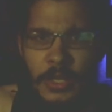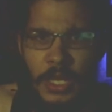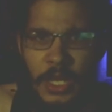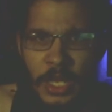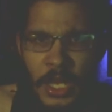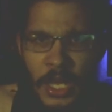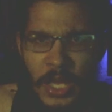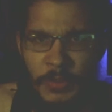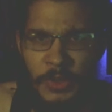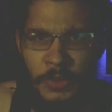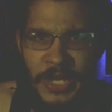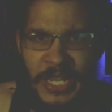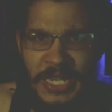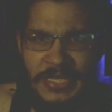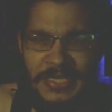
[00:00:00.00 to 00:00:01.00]
We'll
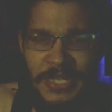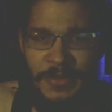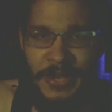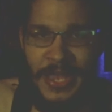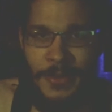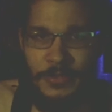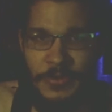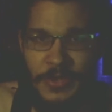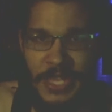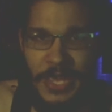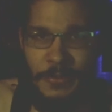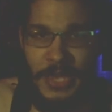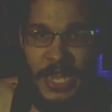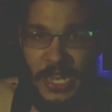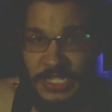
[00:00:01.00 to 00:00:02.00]
wait and see what happens with
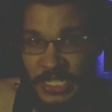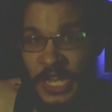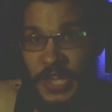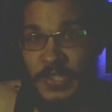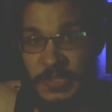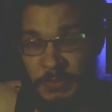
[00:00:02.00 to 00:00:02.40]
that match and how